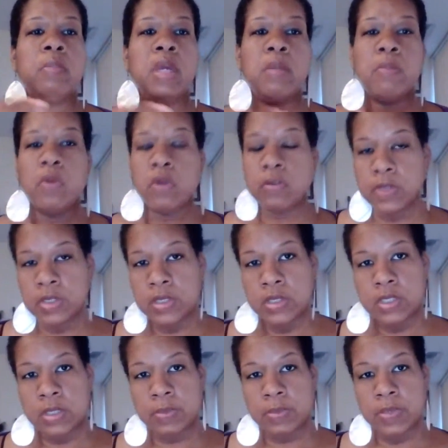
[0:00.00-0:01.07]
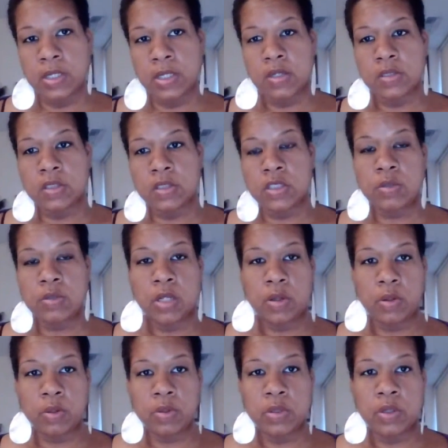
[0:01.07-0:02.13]
may morph into something else as you
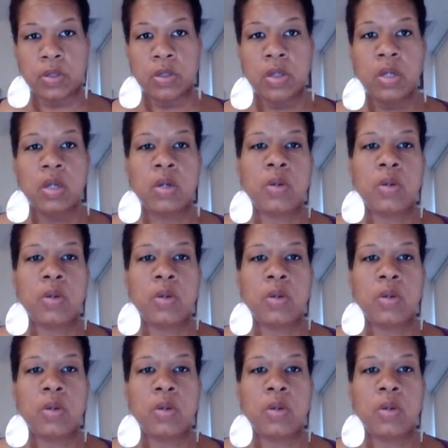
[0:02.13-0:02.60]
get older,